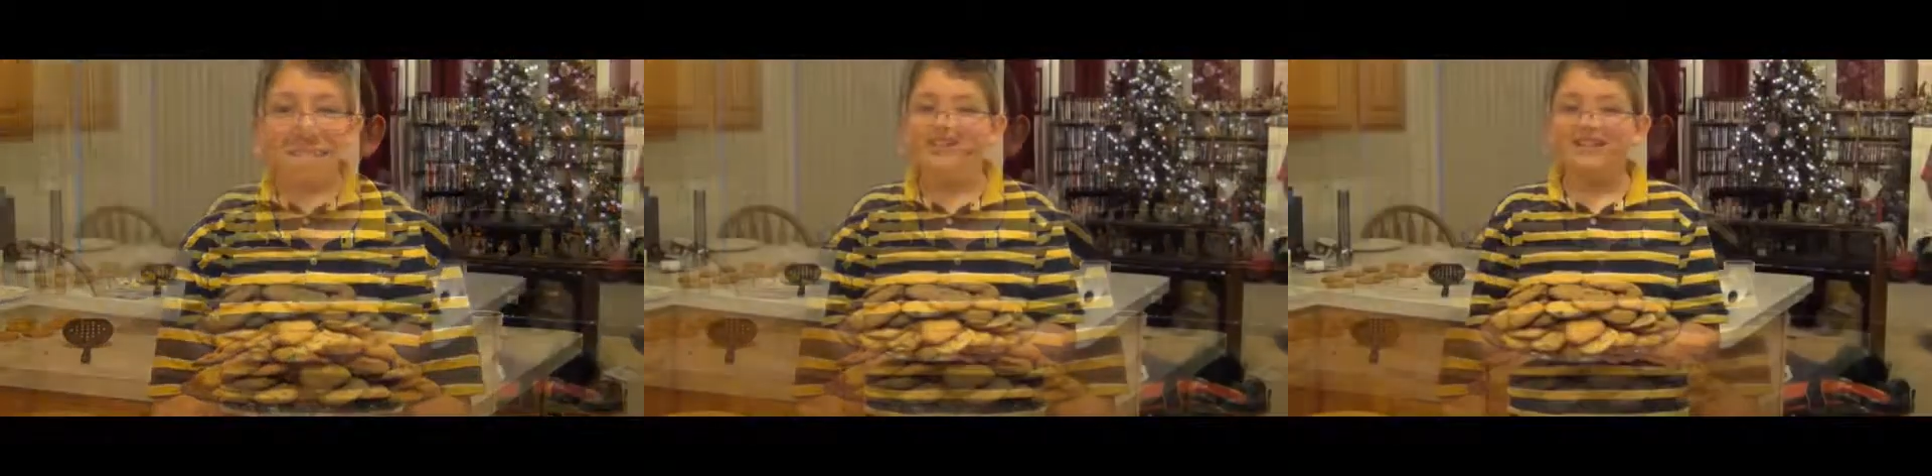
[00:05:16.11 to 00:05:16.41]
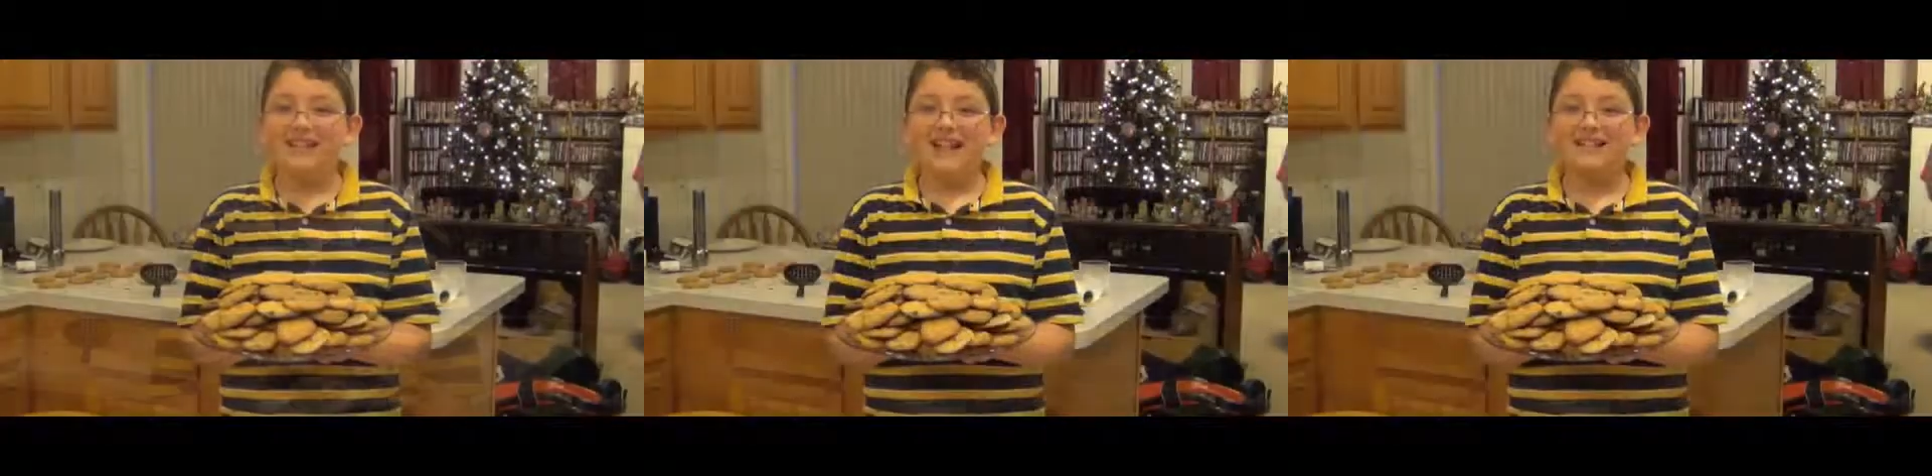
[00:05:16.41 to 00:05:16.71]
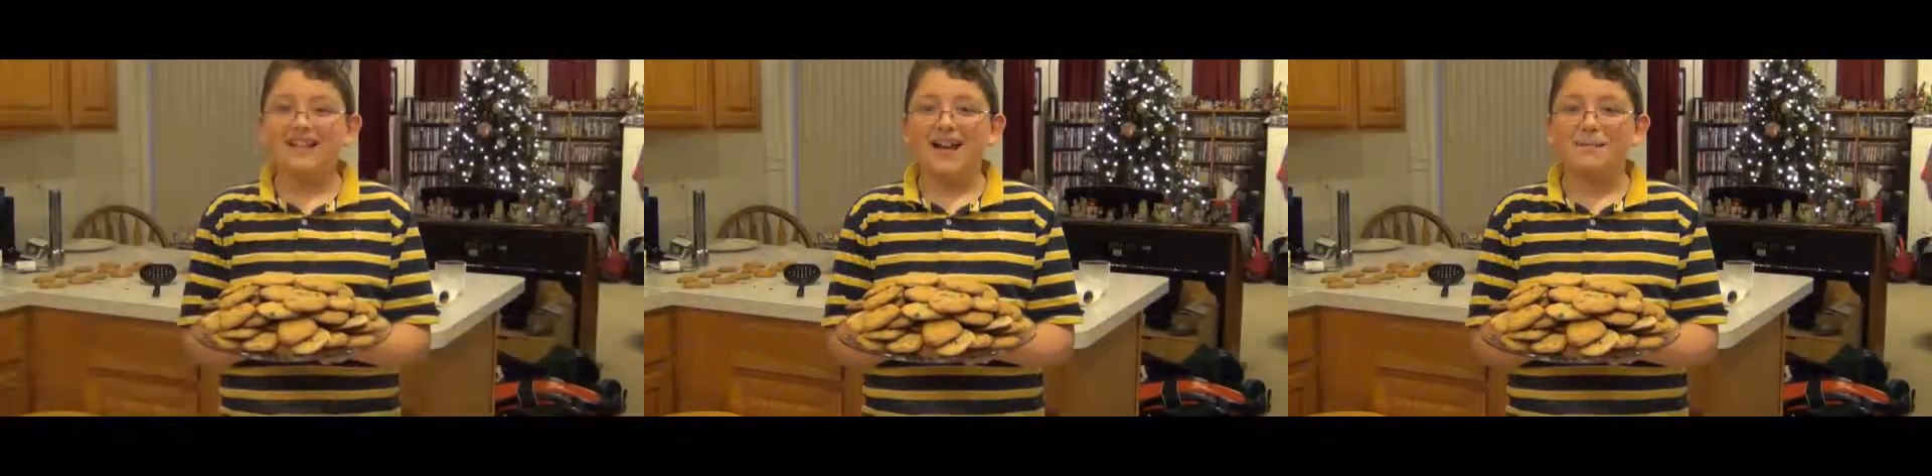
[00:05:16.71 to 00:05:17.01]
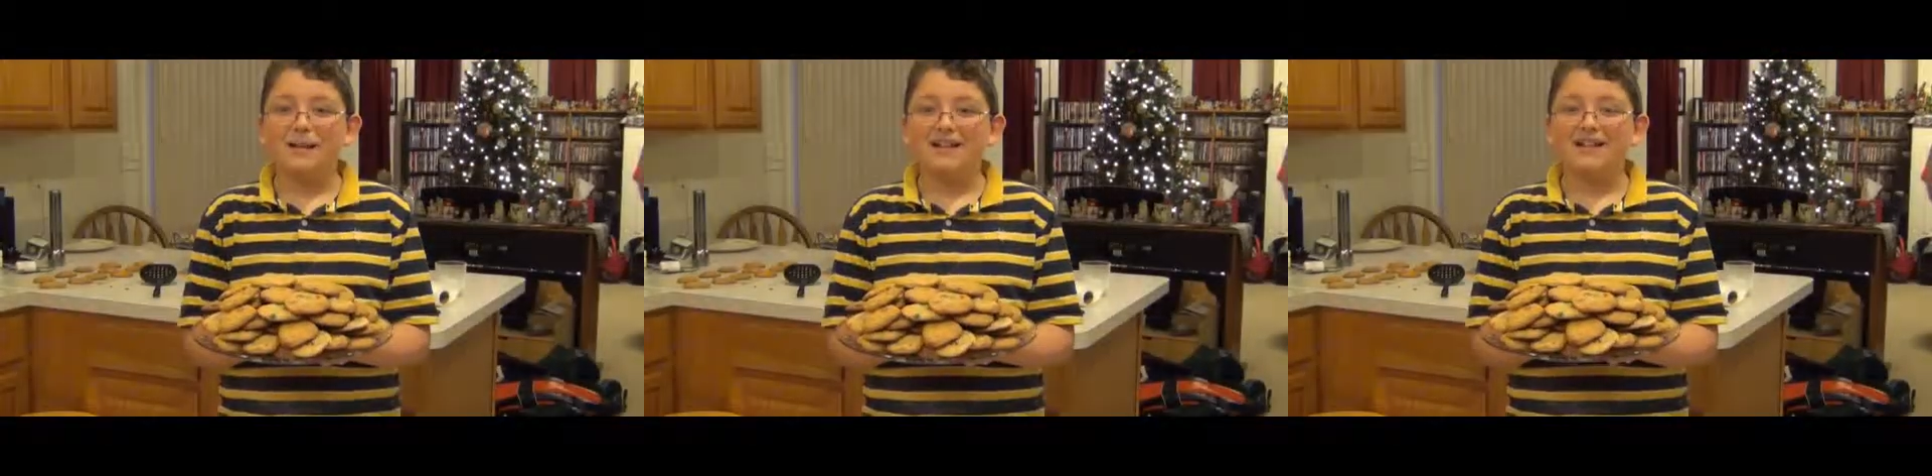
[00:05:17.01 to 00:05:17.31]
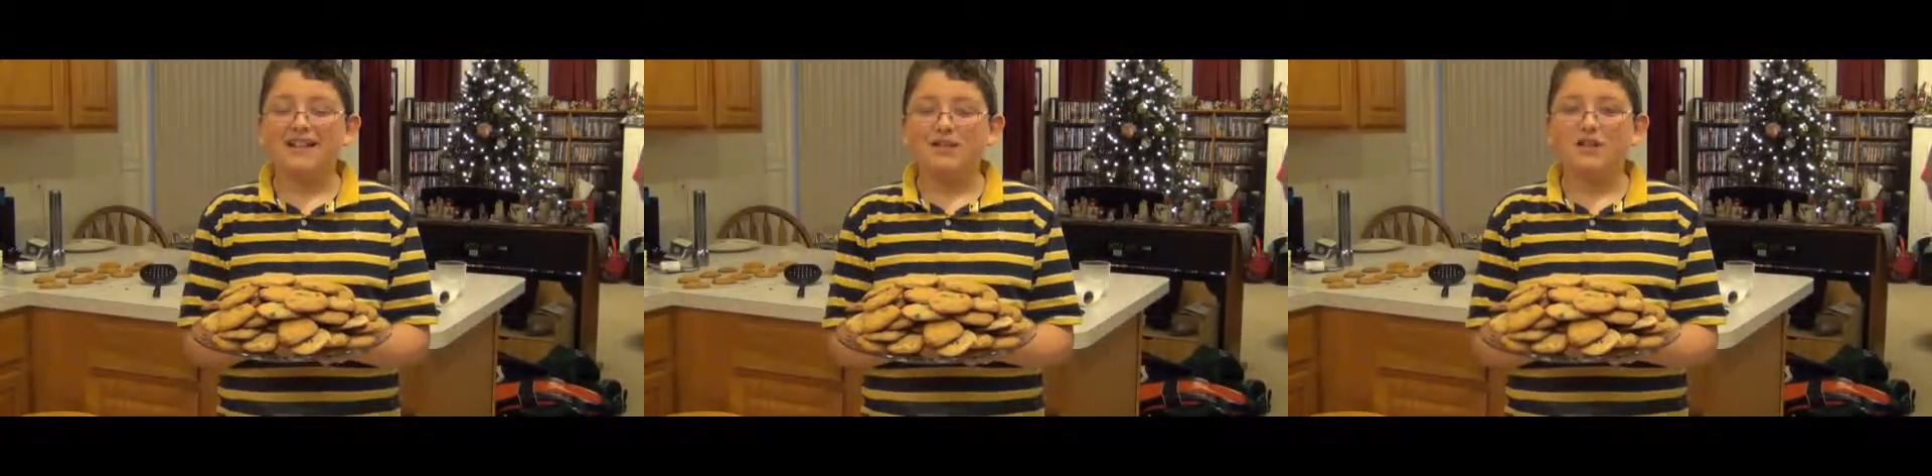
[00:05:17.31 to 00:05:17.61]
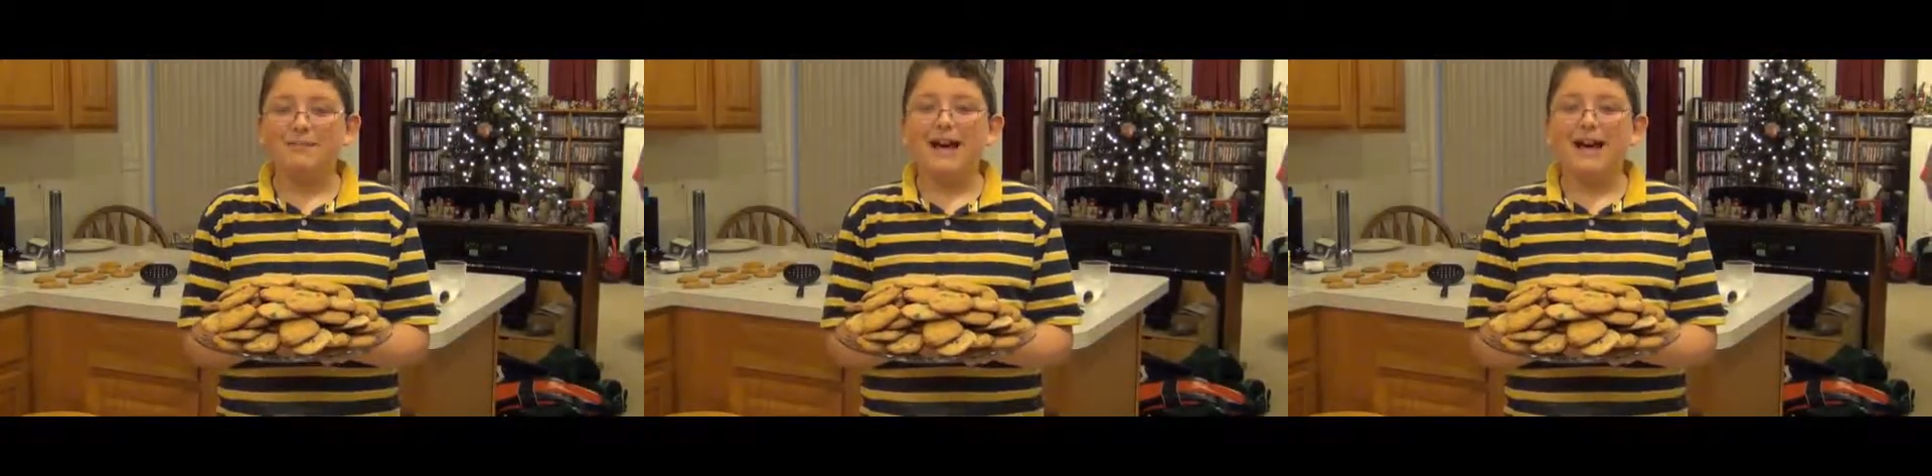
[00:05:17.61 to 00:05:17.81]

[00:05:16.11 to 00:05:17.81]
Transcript: See you next time on Kitchen